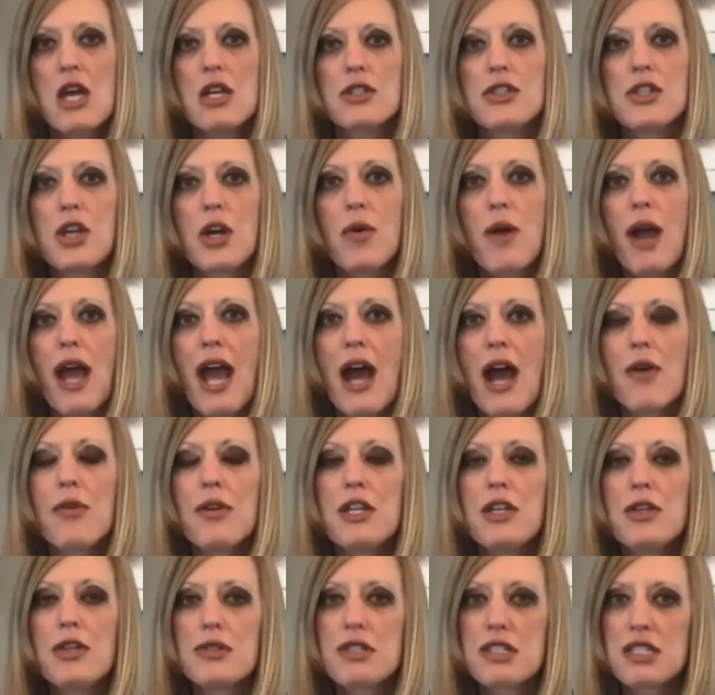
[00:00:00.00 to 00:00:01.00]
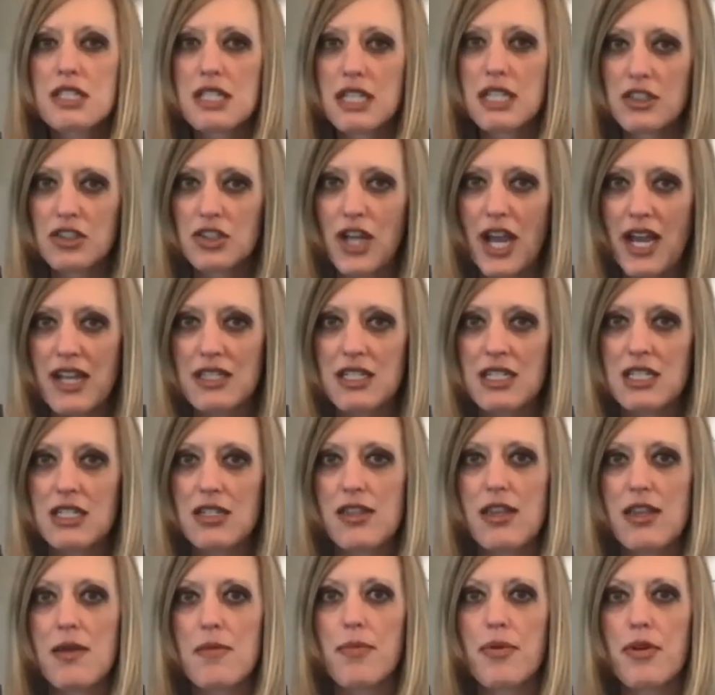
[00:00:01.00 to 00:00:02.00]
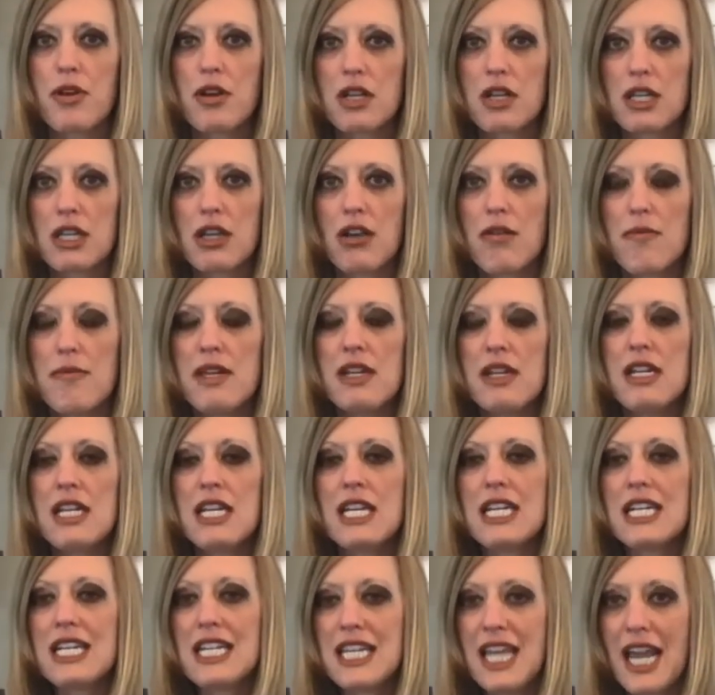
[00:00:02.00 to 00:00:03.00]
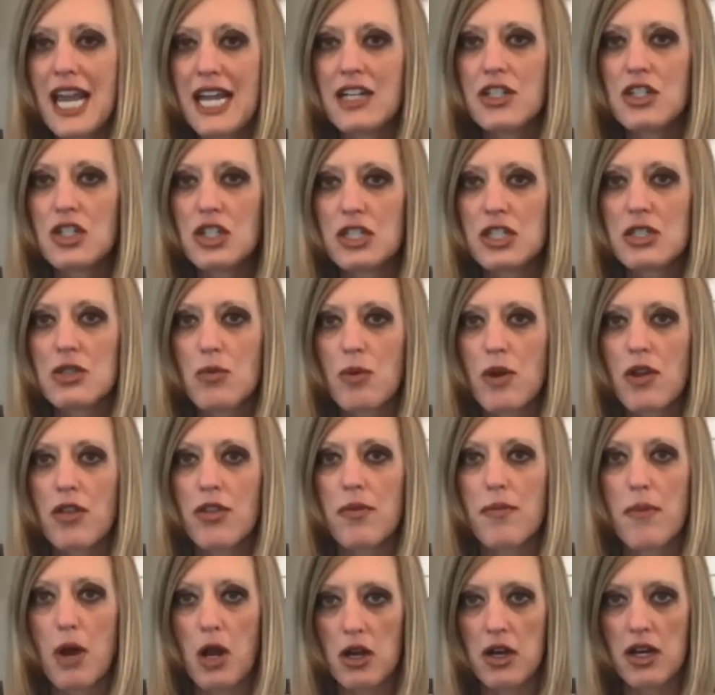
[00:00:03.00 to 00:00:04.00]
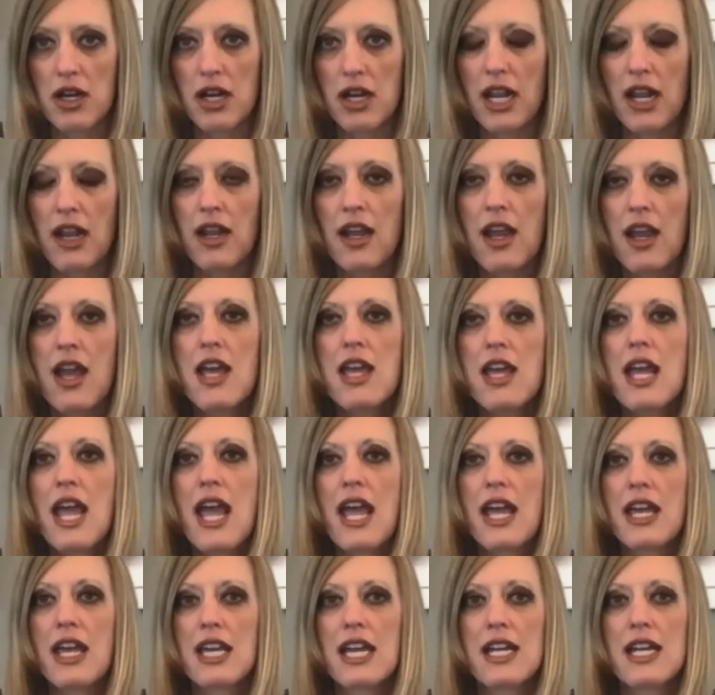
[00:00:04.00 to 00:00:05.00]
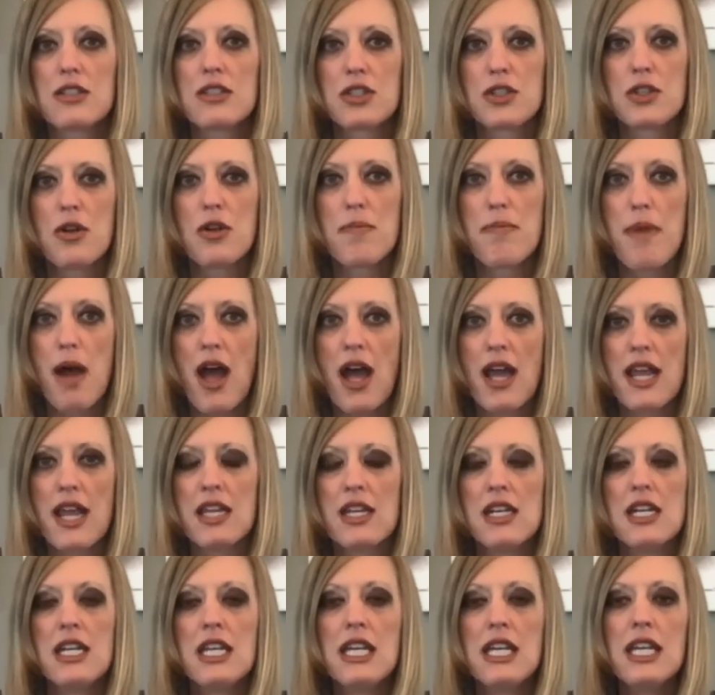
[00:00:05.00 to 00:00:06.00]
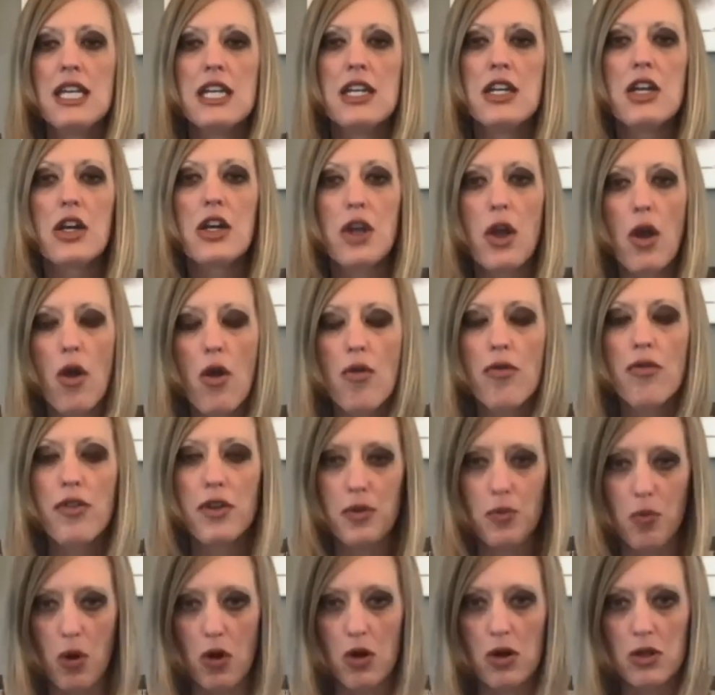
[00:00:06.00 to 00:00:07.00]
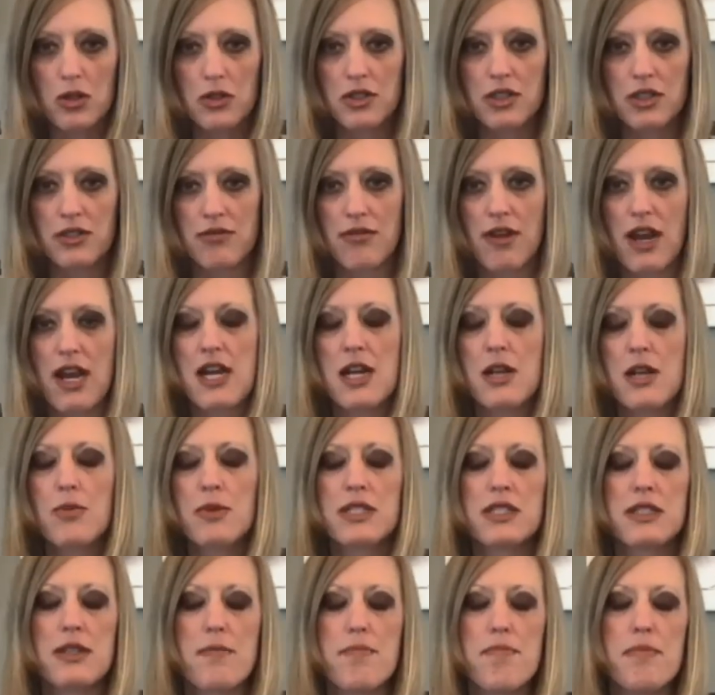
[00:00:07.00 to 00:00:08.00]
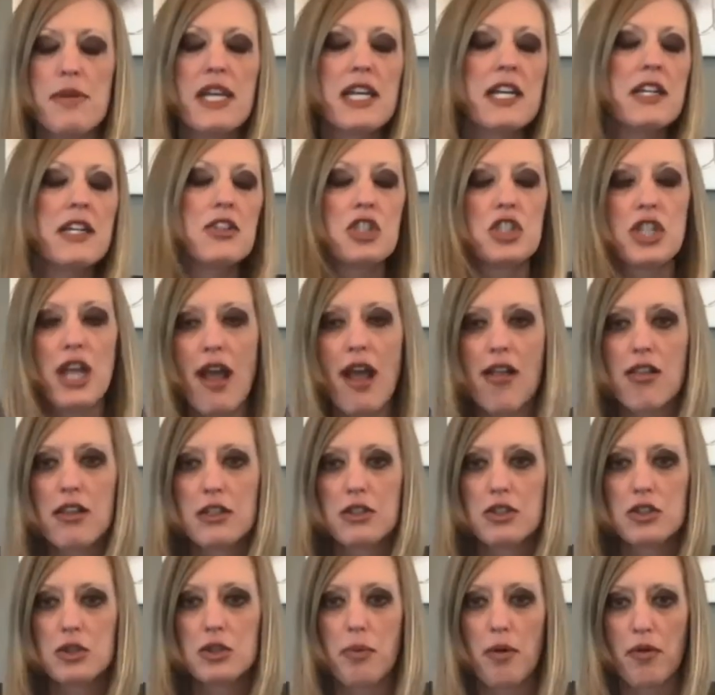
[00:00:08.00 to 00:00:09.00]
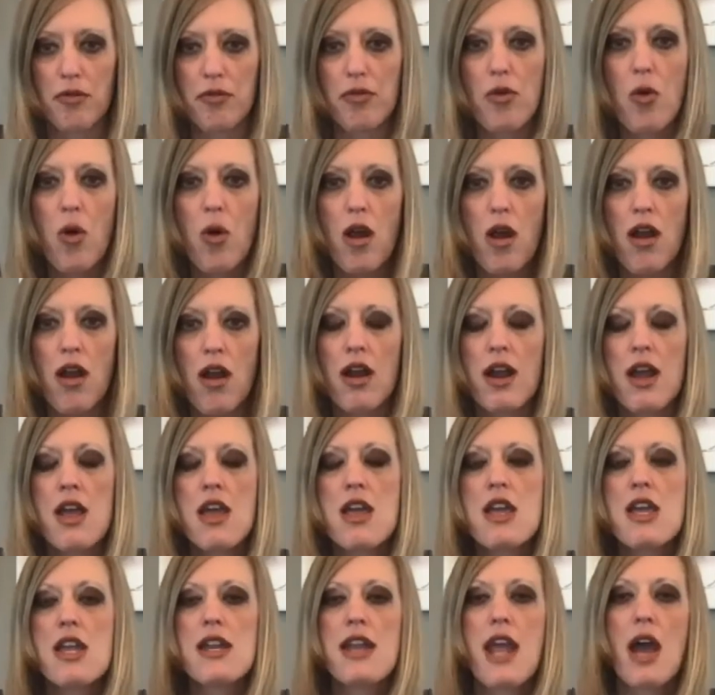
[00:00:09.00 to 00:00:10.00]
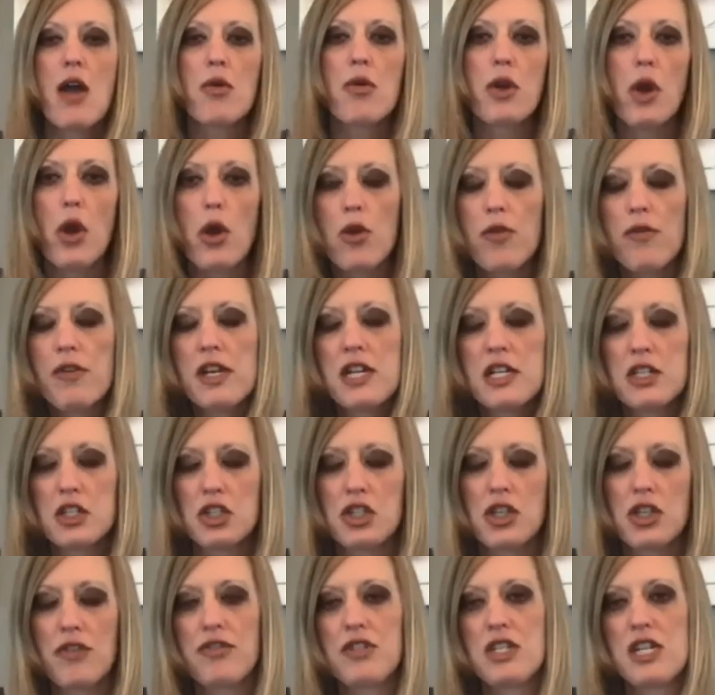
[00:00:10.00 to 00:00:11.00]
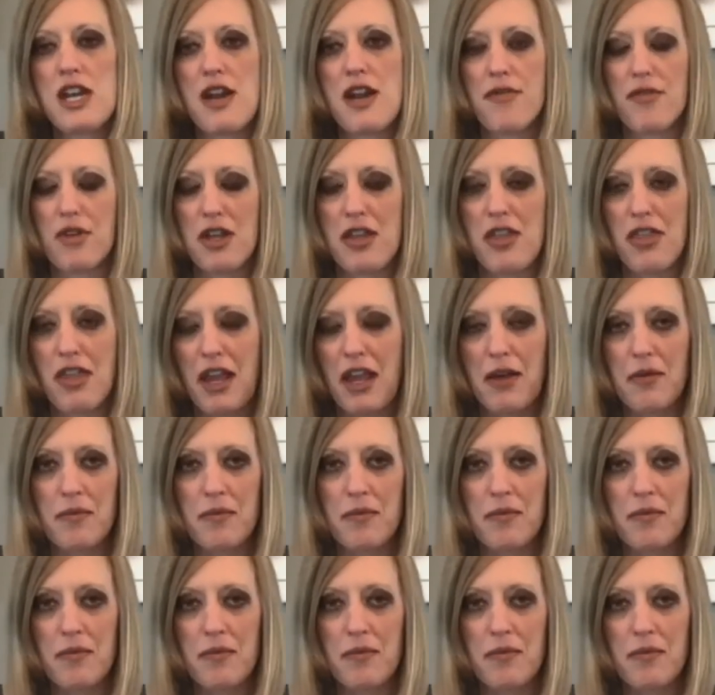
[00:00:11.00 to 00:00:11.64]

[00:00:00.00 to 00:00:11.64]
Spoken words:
So how do you suggest that procurement engages with marketing and gets their buy-in in a COVID world, right? It was a big challenge before. Now COVID has shifted everything.